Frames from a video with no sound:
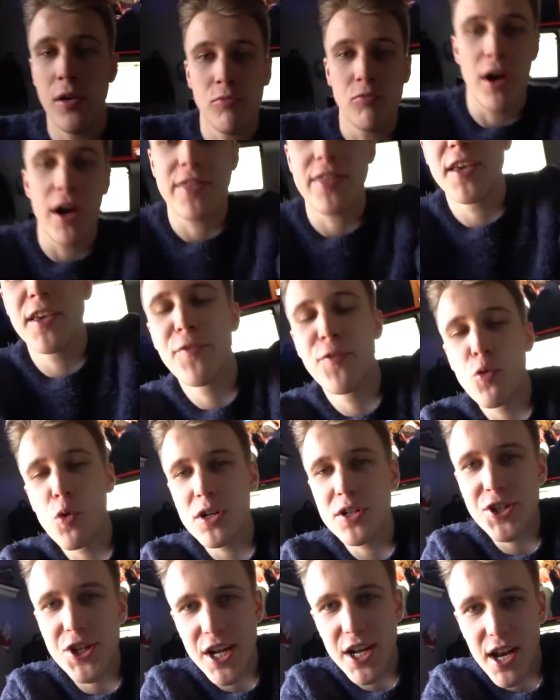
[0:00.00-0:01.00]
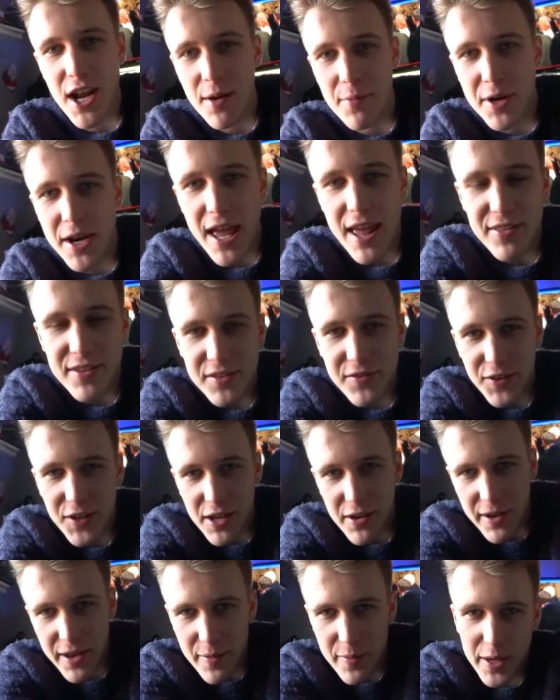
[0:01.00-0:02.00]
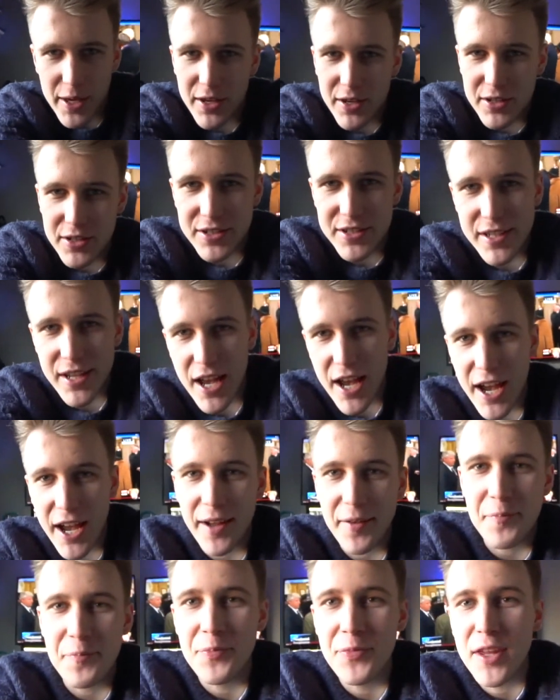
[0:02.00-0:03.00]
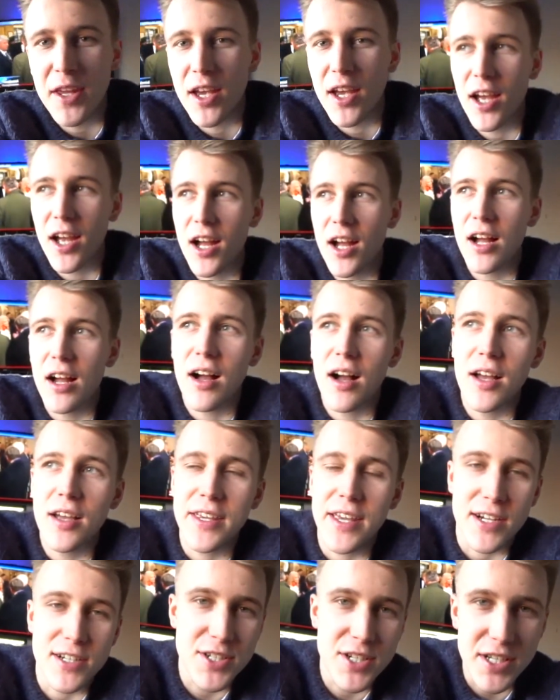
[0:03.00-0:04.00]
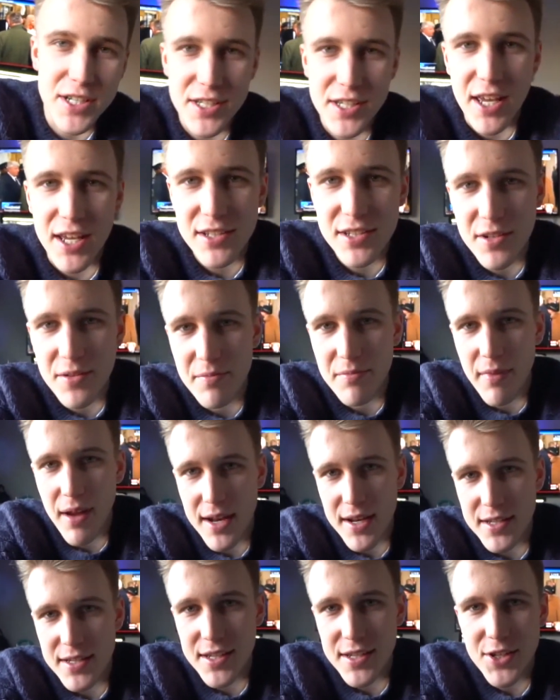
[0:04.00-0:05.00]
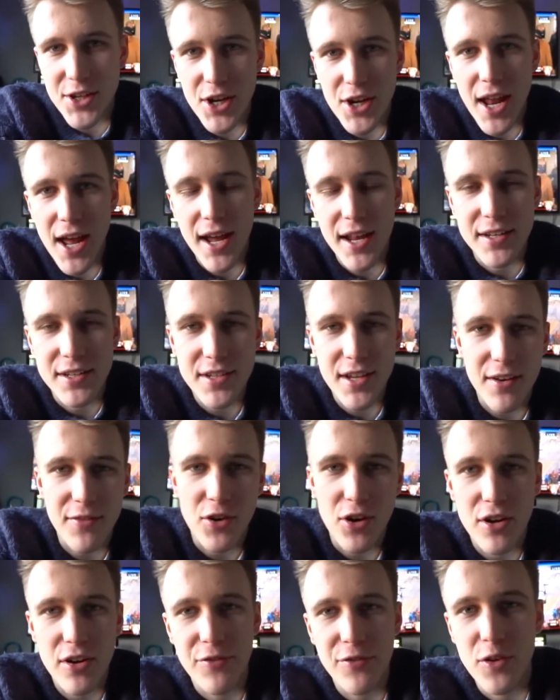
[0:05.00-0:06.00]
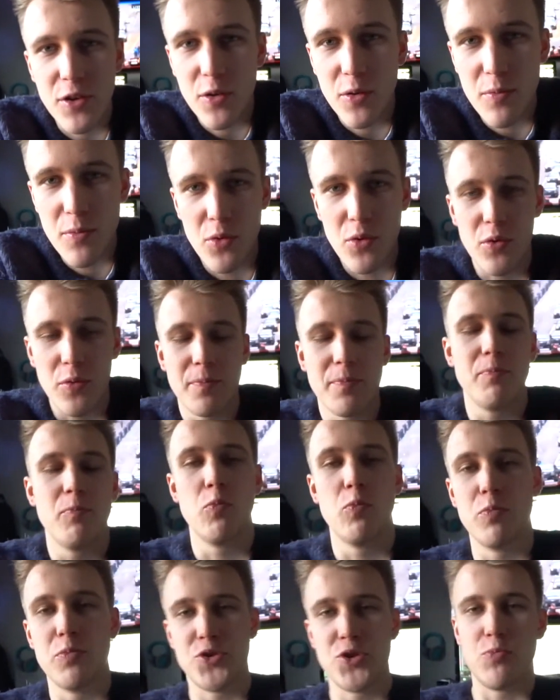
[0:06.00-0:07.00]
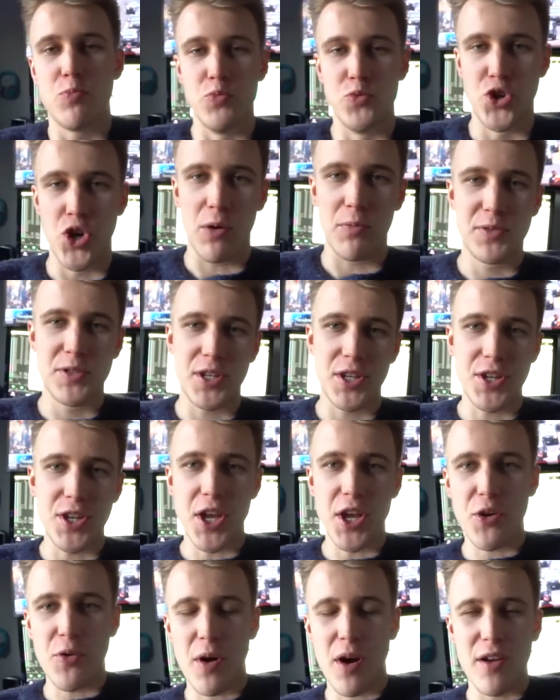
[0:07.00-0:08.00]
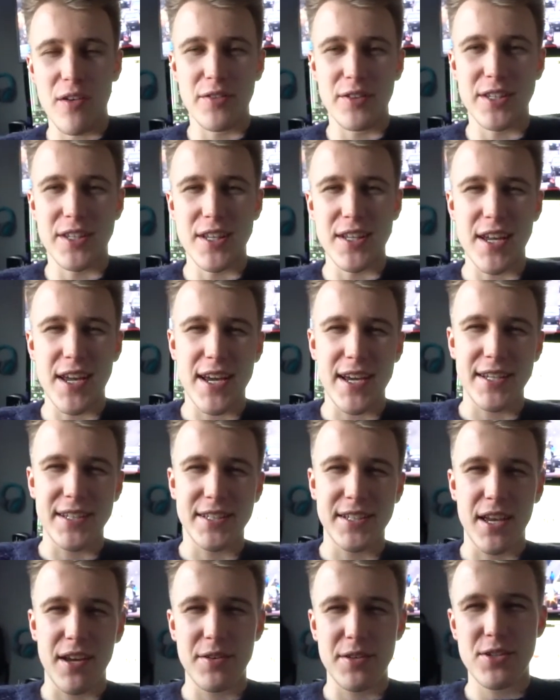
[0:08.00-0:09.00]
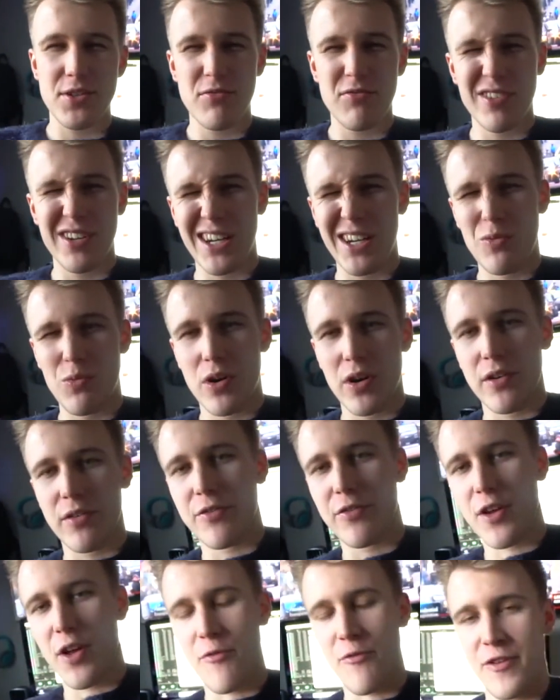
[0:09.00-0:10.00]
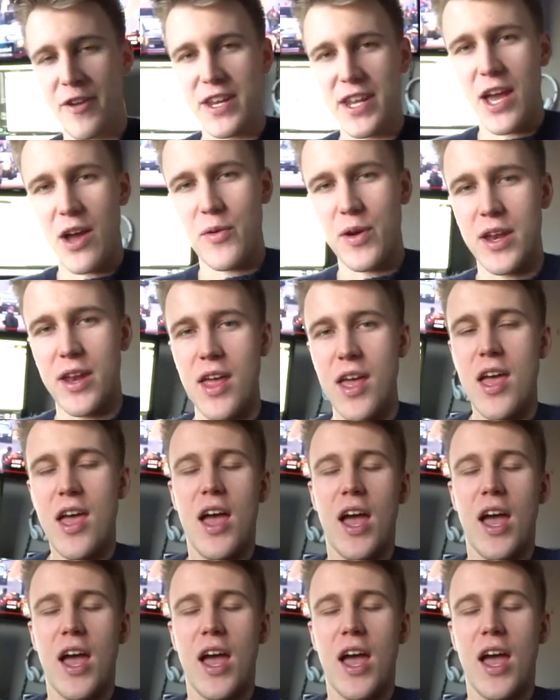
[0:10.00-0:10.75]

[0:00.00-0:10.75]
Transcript: Right, thank you for watching. I'm gonna end this video here because yeah, I just need to get some editing done and I've got a few more jobs to do over today, so it's not really worth videoing.